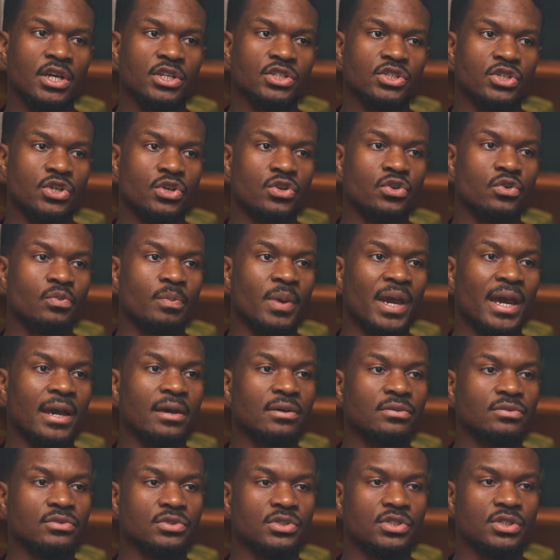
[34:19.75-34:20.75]

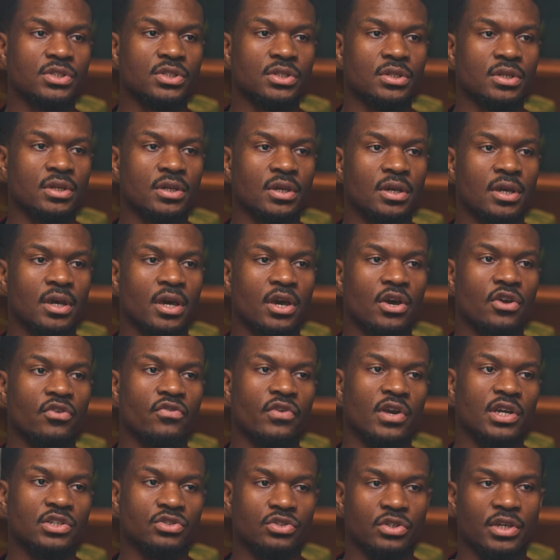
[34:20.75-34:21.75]
£2
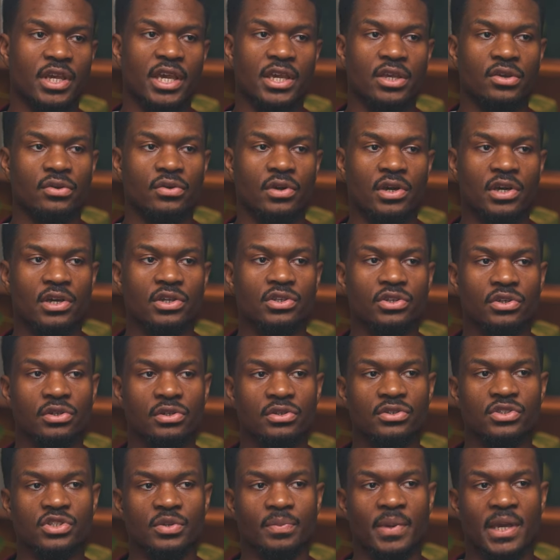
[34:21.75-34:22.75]
over 100K you earn, you
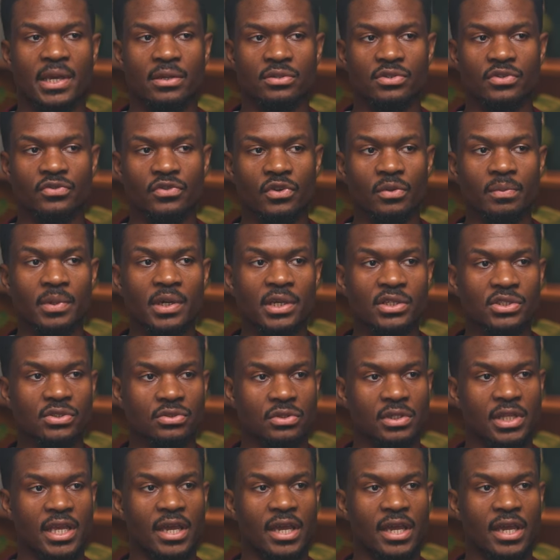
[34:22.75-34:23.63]
lose £1 of your personal